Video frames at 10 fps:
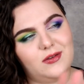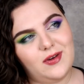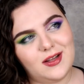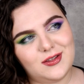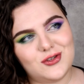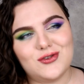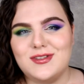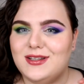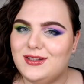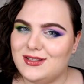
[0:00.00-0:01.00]

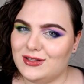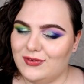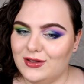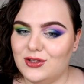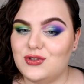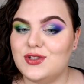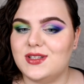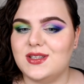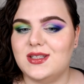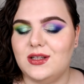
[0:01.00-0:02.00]
advantages and disadvantages,
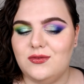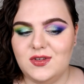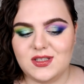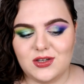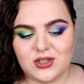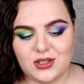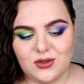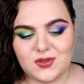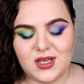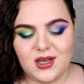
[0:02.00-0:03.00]
is that these
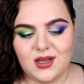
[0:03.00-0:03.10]
eyeshadows